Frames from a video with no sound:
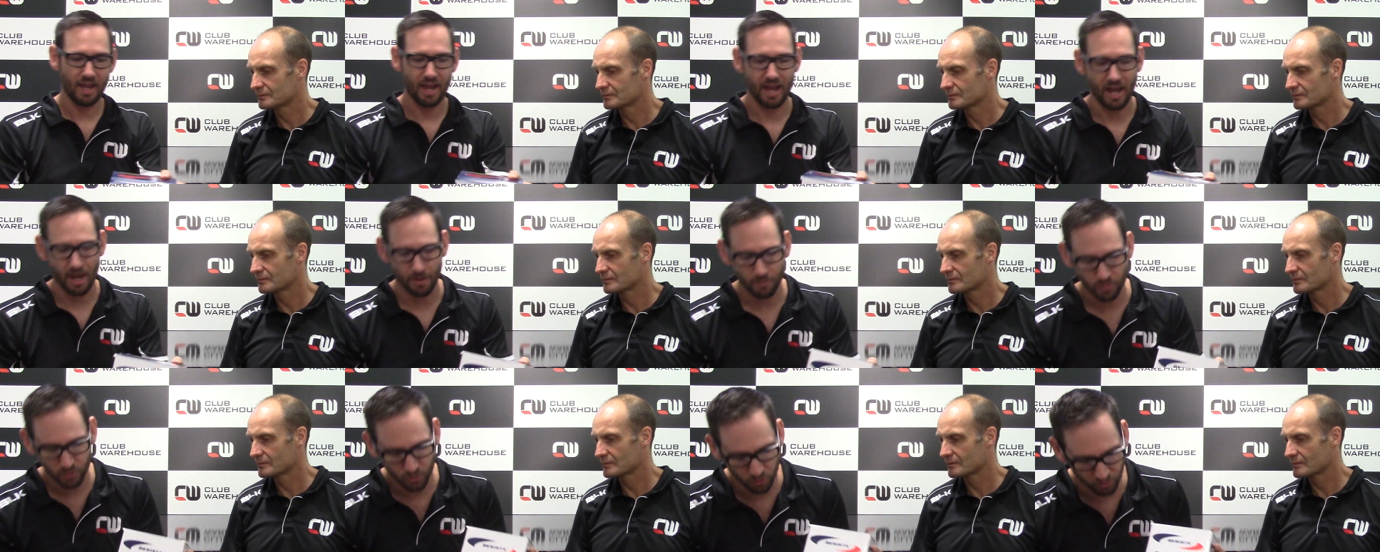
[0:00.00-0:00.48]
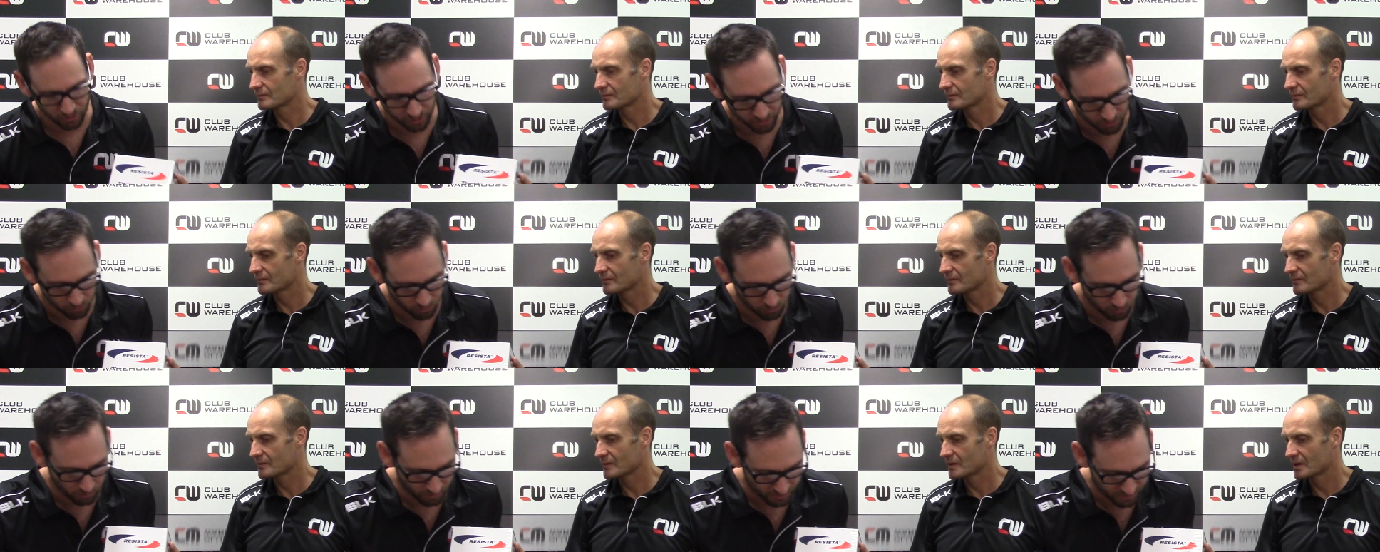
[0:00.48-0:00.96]
Speaker 1: um, good
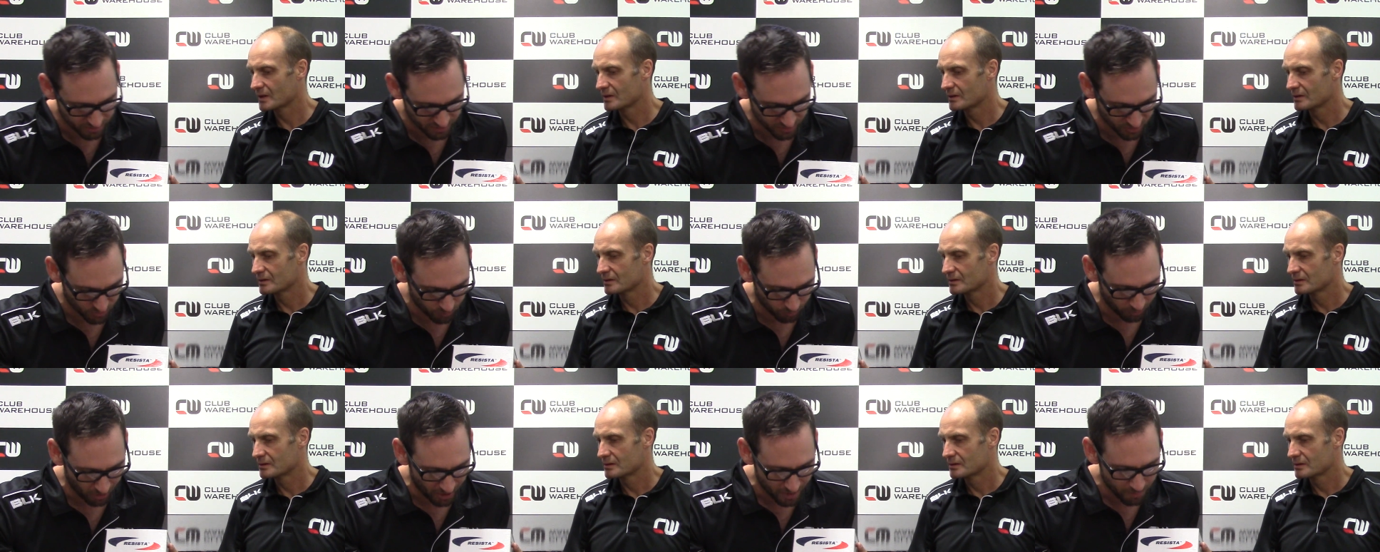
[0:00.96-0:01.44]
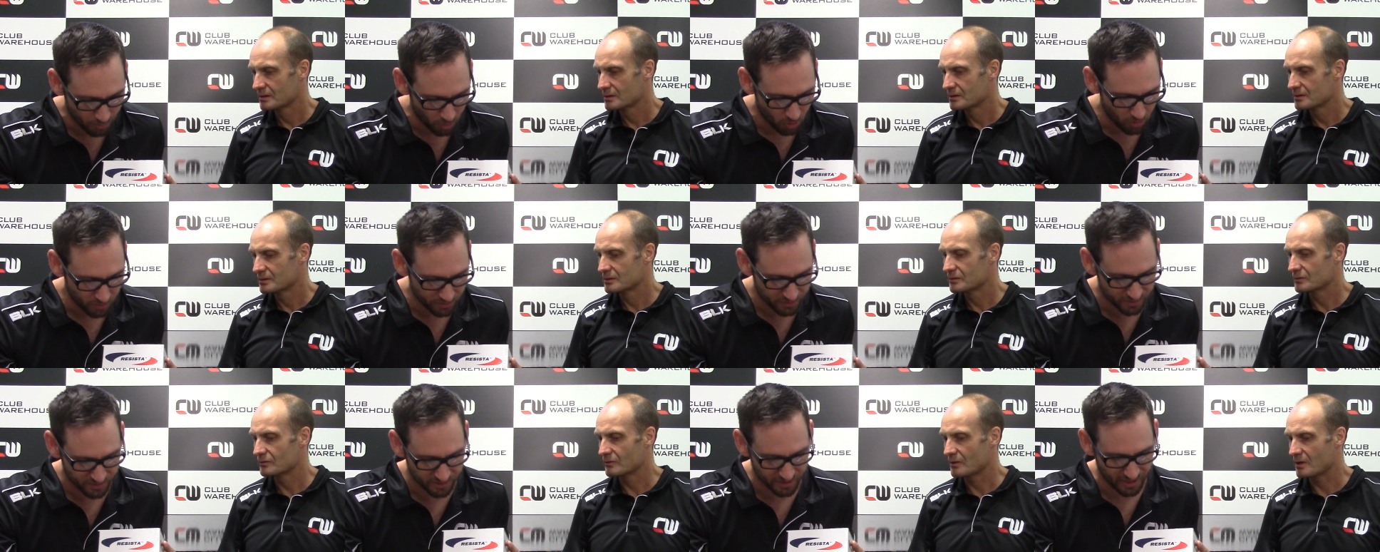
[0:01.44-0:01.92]
little display
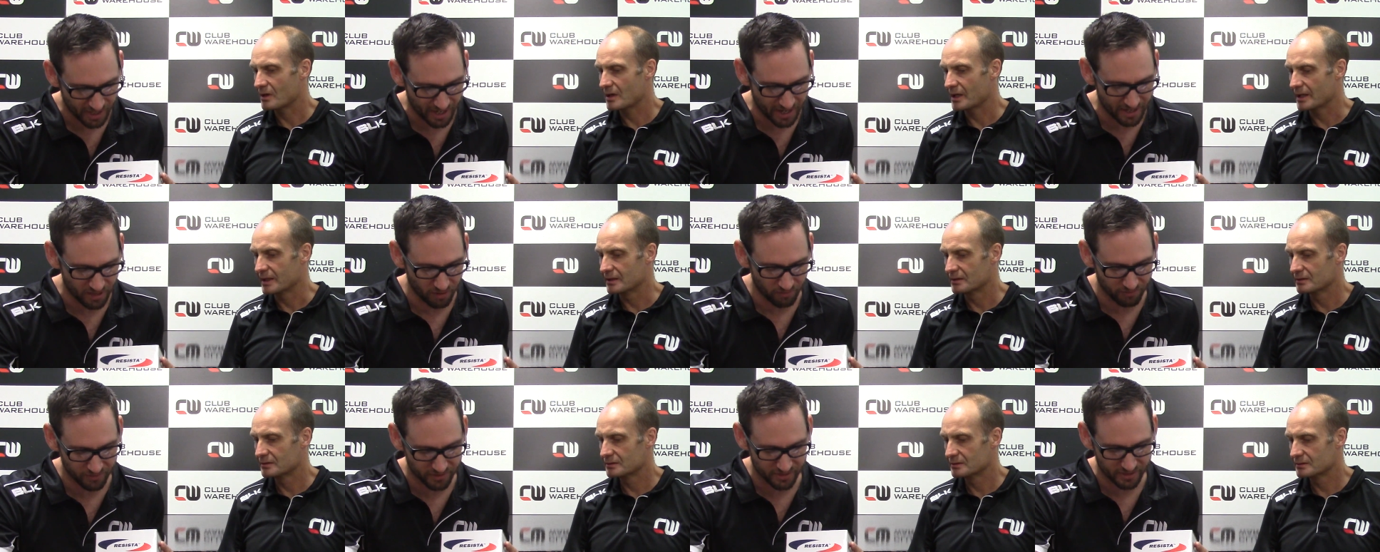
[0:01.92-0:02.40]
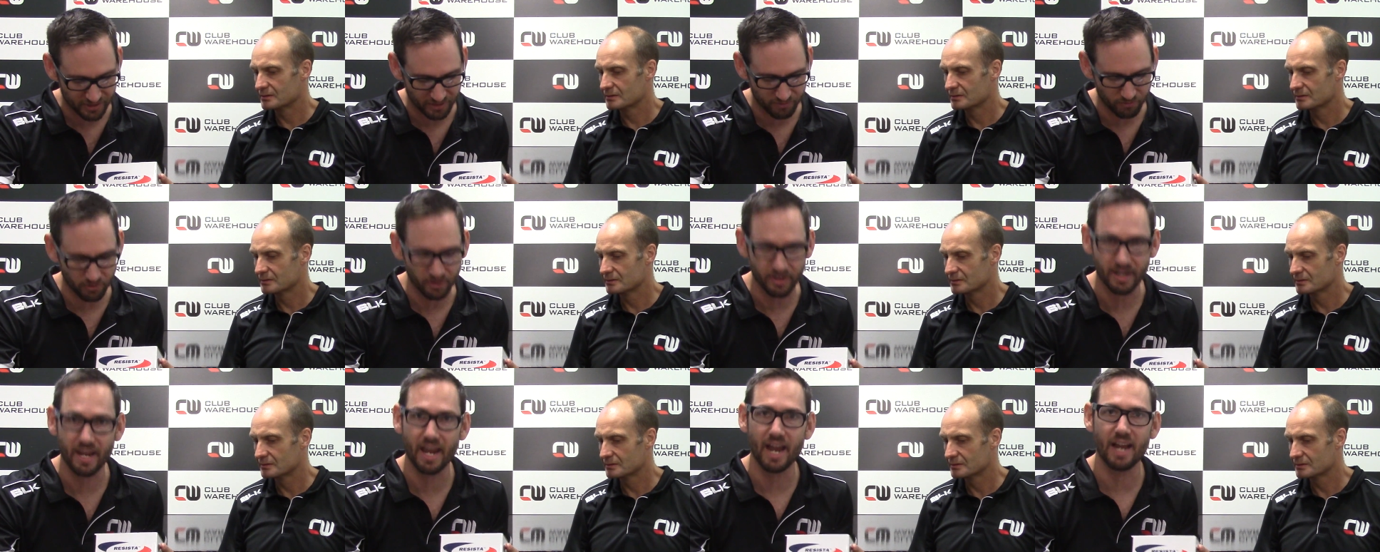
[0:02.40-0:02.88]
box, right. and obviously
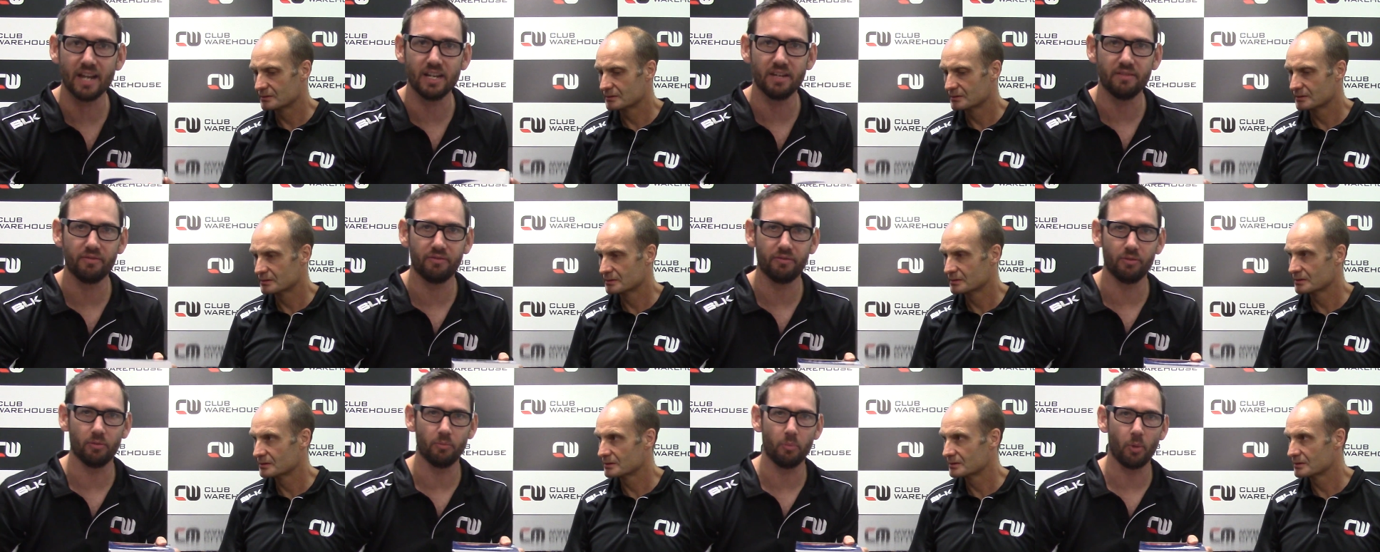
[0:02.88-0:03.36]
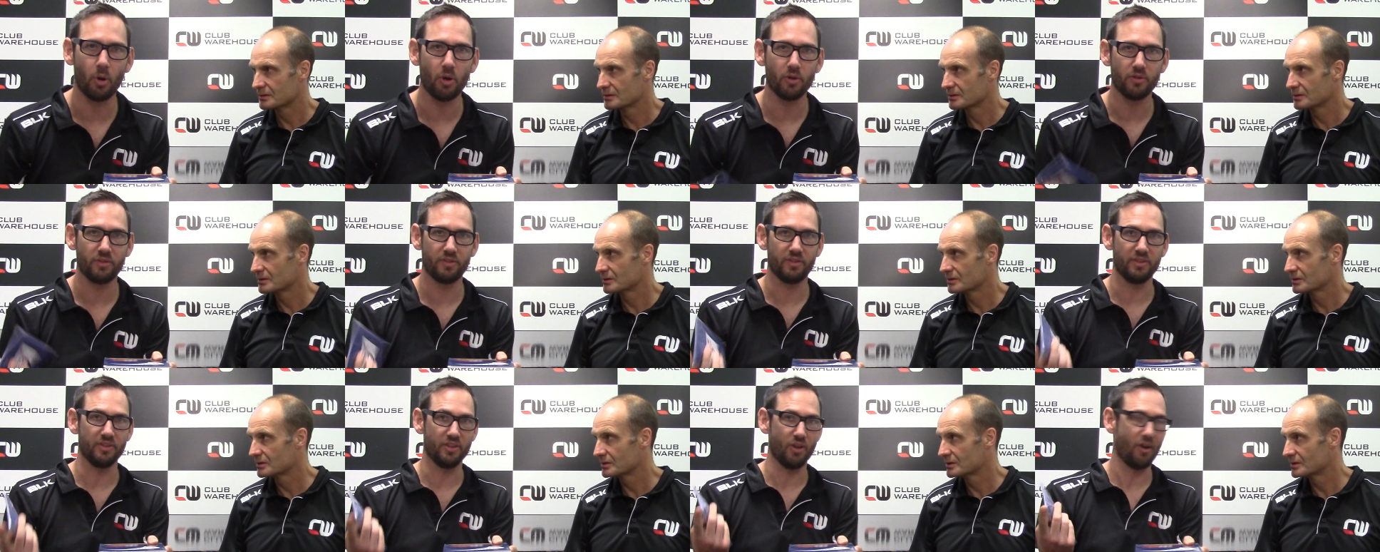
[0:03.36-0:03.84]
very handy for
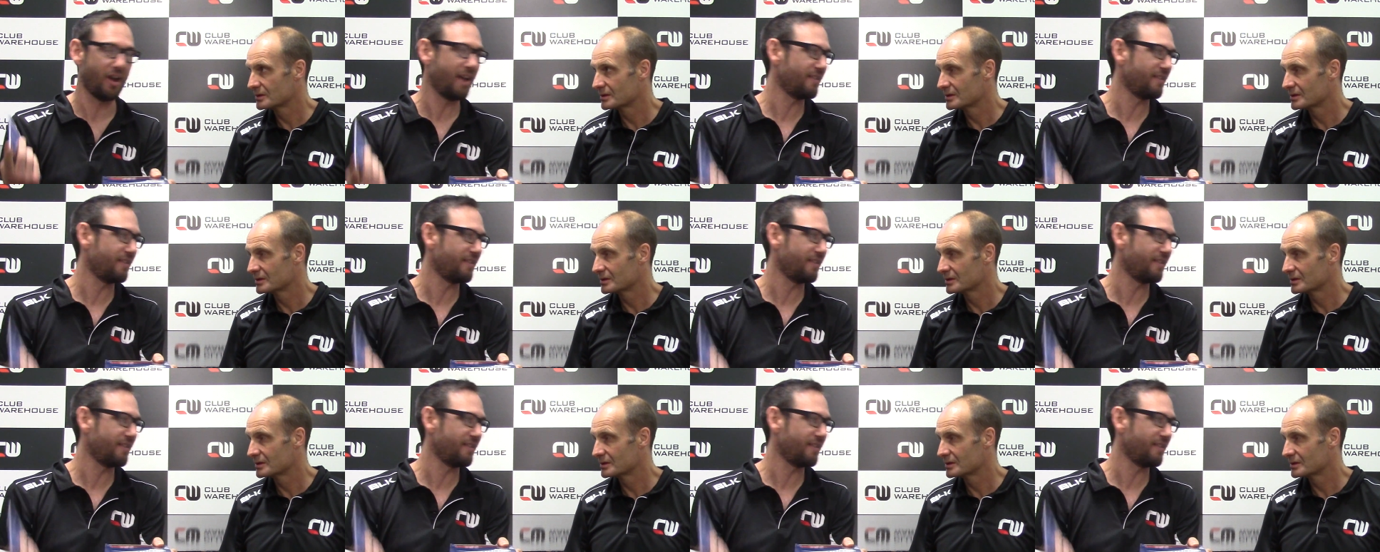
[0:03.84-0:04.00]
both not